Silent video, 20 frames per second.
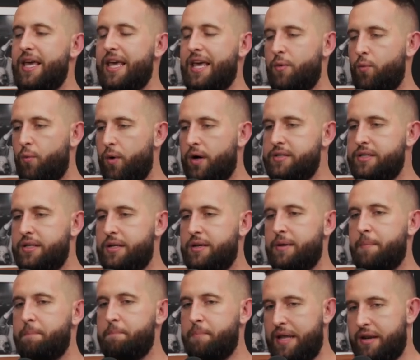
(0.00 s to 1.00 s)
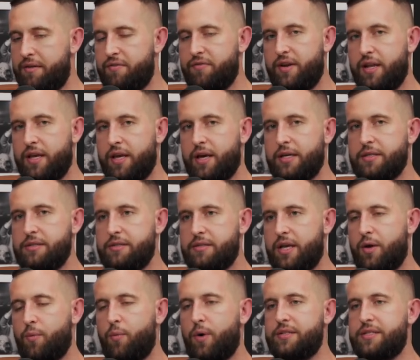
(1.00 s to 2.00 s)
it wasn't benefiting us.
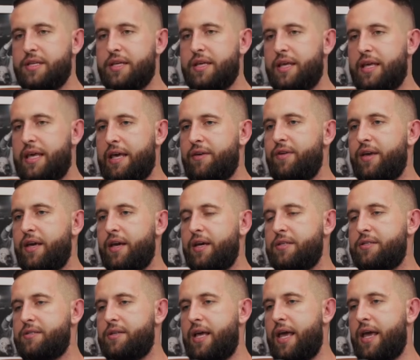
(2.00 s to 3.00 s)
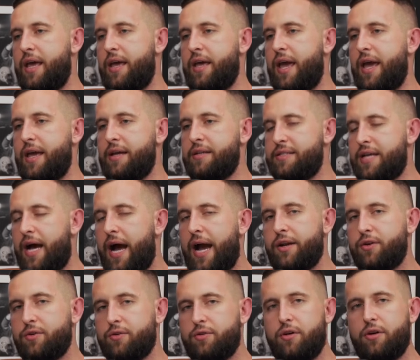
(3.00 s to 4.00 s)
It wasn't giving us a, a
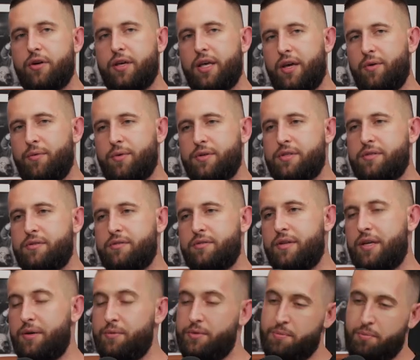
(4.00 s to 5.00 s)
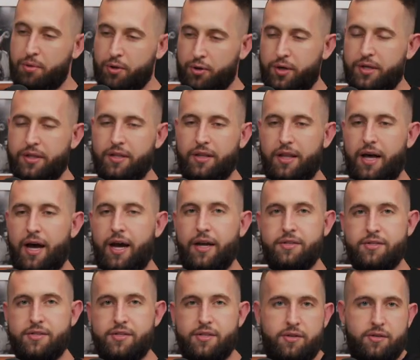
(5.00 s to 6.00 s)
tighter look. It was, it was blurring the
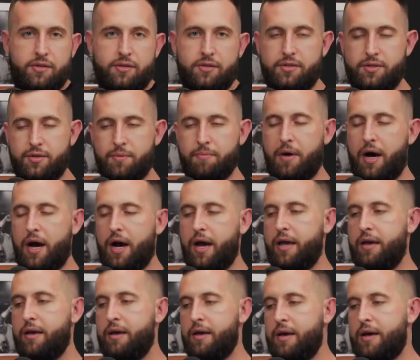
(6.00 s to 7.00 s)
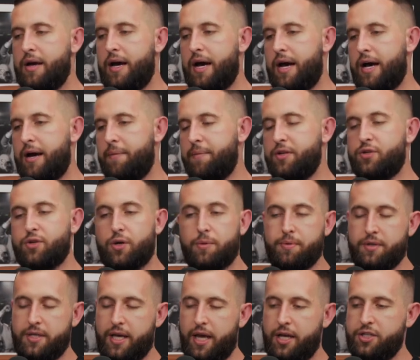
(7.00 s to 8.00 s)
lines to, to my um,
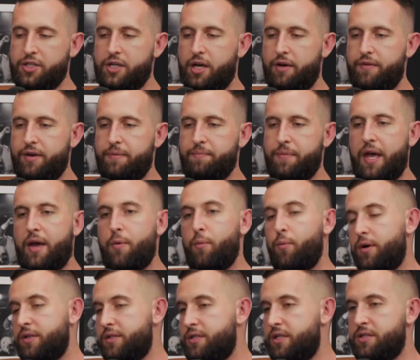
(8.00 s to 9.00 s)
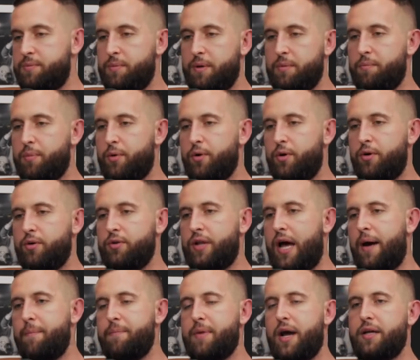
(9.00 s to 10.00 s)
interpretation of it. And once it's been pulled,
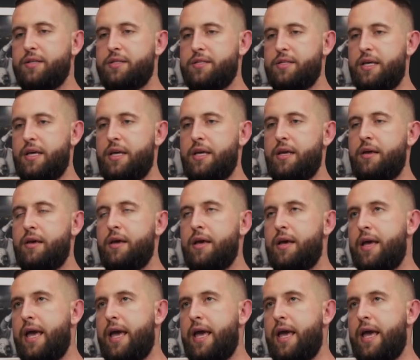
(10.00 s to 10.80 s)
I'm not seeing